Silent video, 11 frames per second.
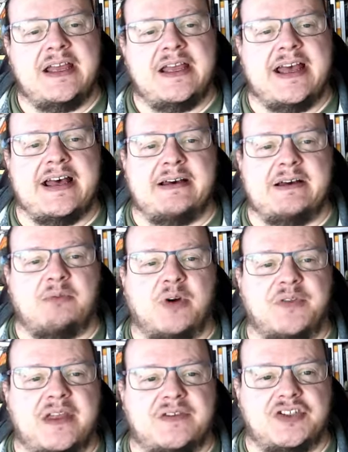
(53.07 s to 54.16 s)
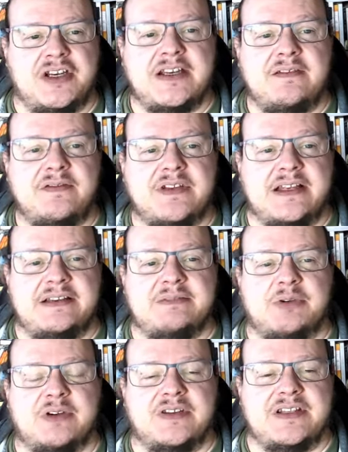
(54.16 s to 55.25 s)
what they've achieved, and we'll
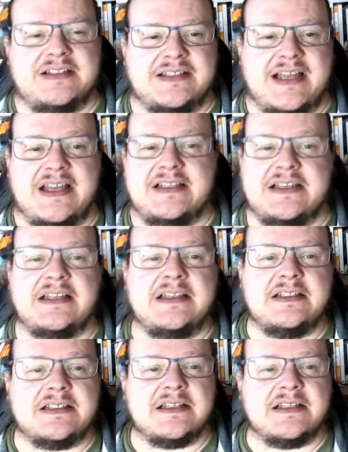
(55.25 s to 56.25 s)
look at these as case studies